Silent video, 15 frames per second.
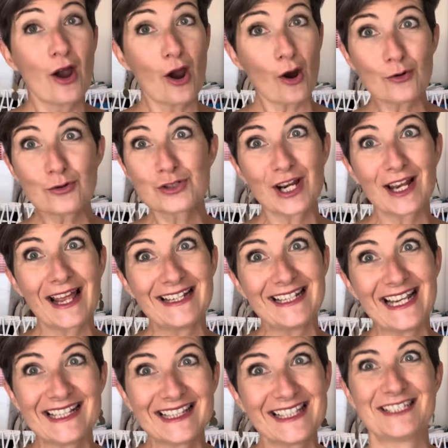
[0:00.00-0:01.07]
oh, shall I
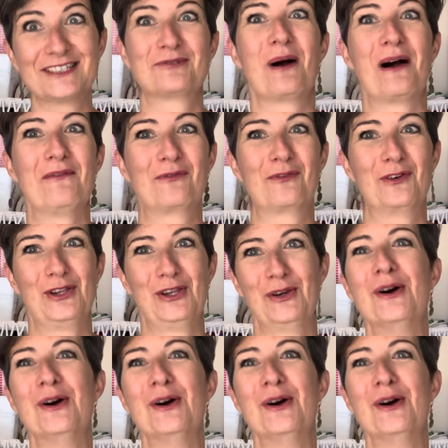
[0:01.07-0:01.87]
knit this one for you?